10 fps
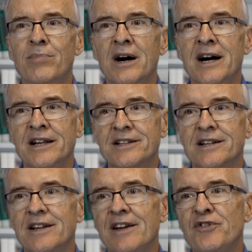But
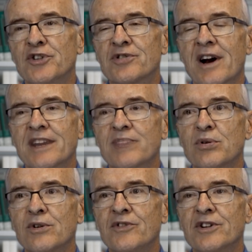if you're trying to
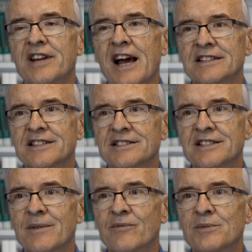prove you're tax
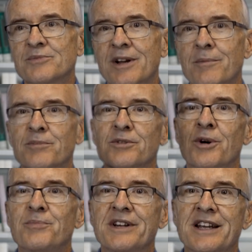exempt from some group to